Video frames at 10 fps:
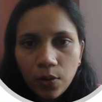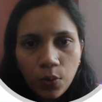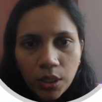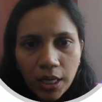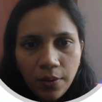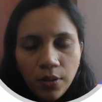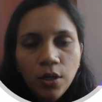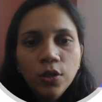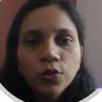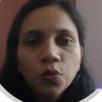
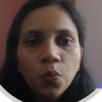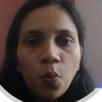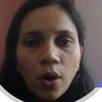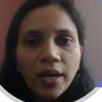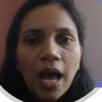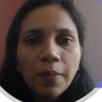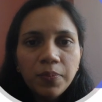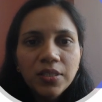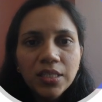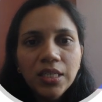Okay, so what
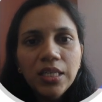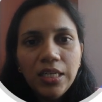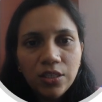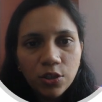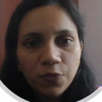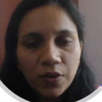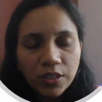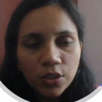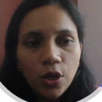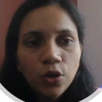happens in
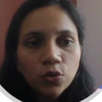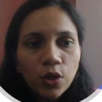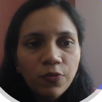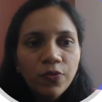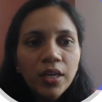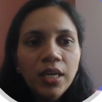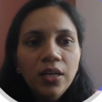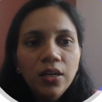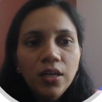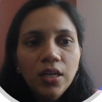interphase? So if
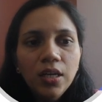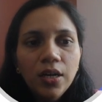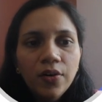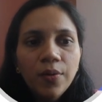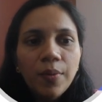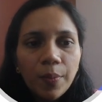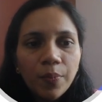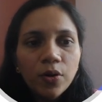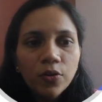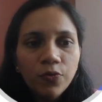we
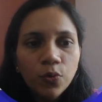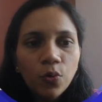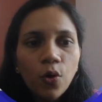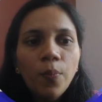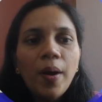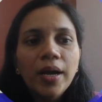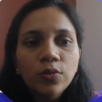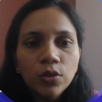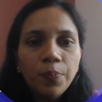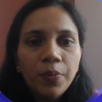remember, if you go
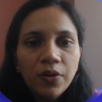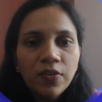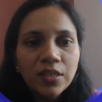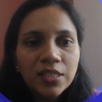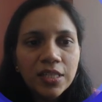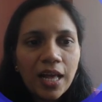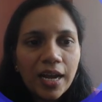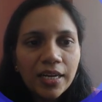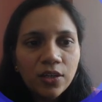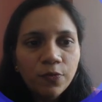back to the previous
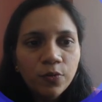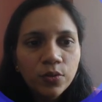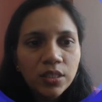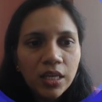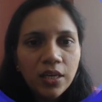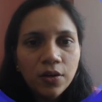slide, if you see